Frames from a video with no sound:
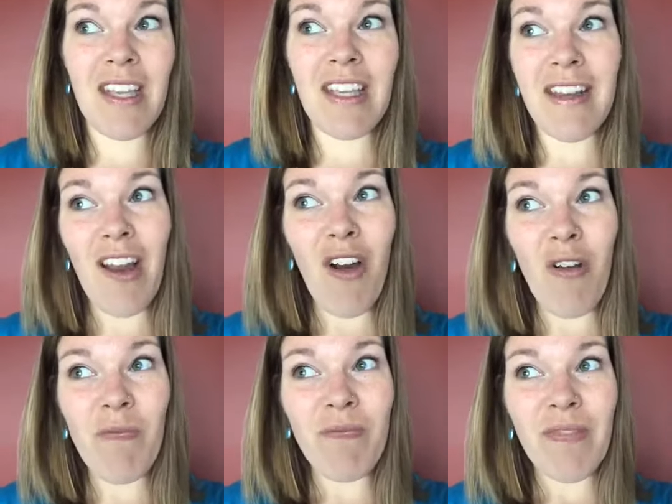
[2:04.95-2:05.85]

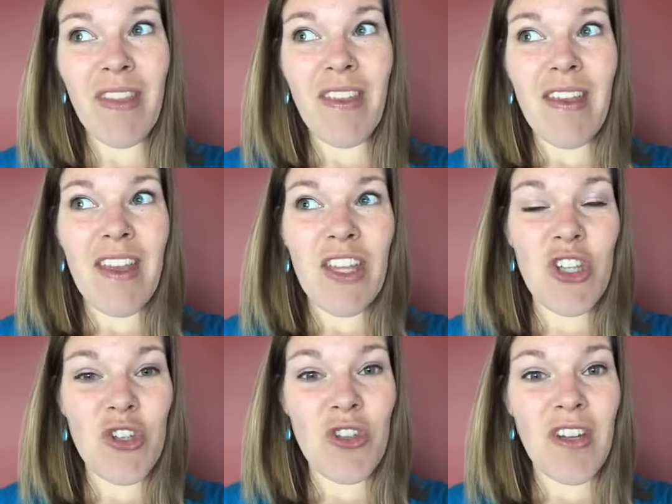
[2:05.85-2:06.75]

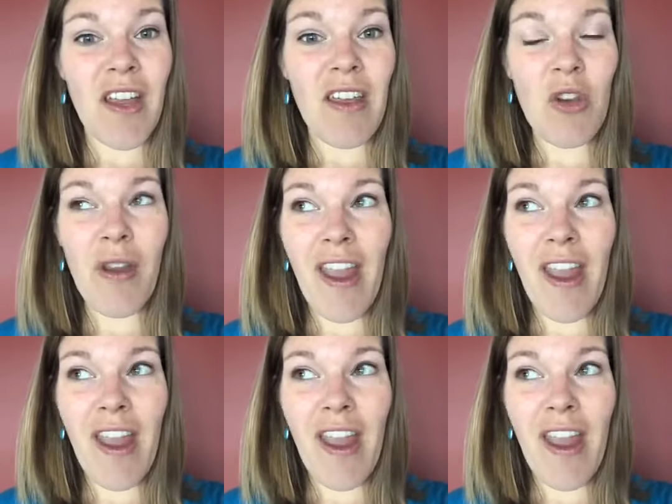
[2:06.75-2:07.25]
you should cut your